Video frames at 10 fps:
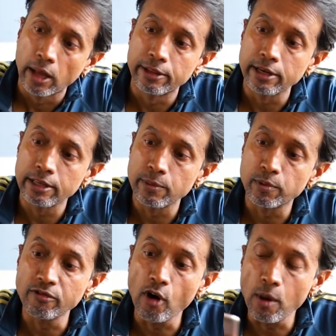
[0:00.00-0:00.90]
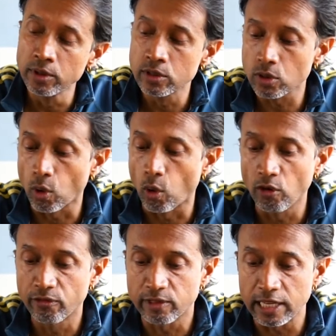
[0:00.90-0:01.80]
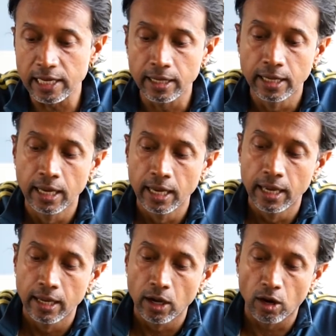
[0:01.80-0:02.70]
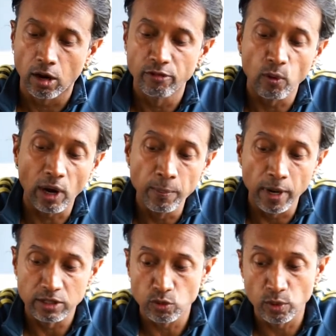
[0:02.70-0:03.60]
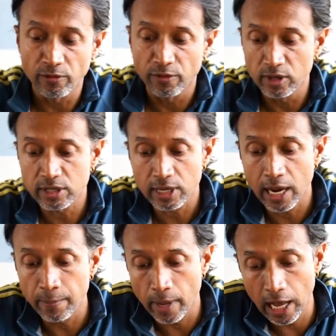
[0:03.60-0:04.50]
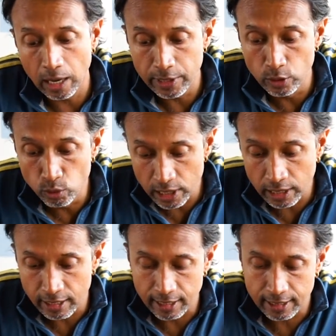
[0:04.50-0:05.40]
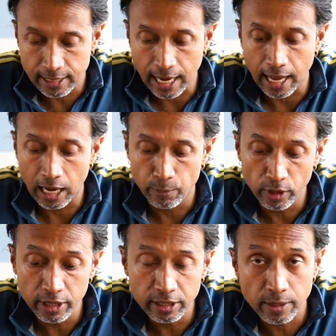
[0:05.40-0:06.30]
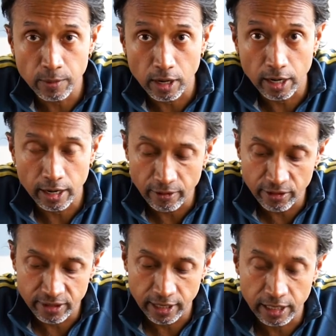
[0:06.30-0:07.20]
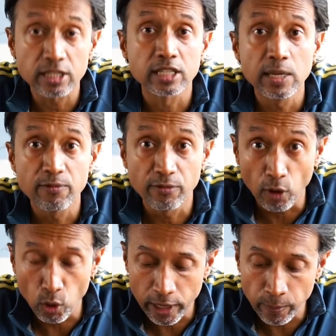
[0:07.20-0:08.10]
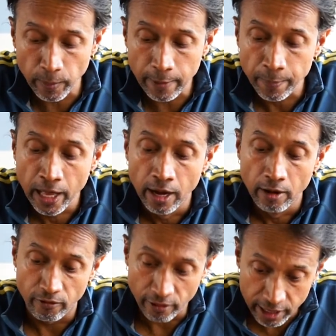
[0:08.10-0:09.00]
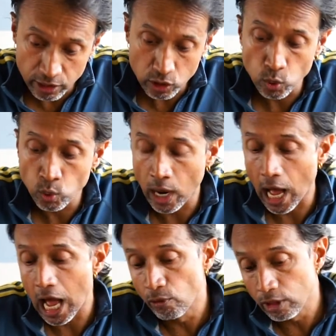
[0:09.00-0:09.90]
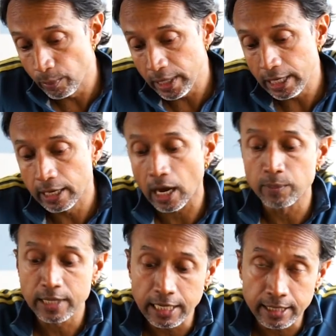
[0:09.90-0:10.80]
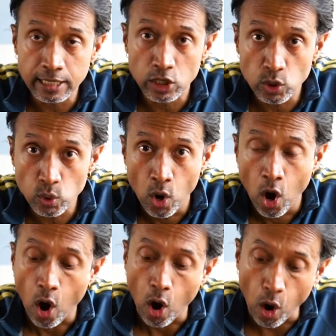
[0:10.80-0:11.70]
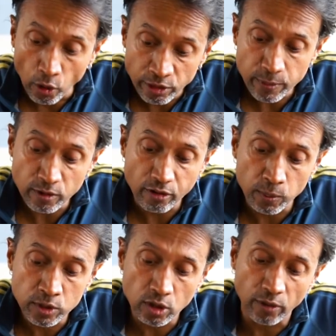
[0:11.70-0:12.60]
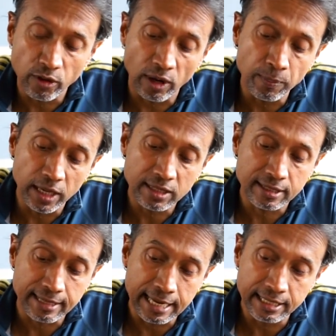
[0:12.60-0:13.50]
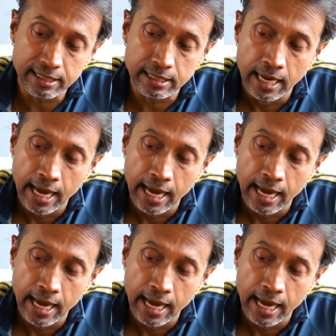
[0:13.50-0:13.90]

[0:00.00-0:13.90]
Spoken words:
the performance of the OnePlus is the first time I'll be using this. I'll put in the SIM card and everything. Just keep following me. Very soon I will be updating you on the performance of the OnePlus 6.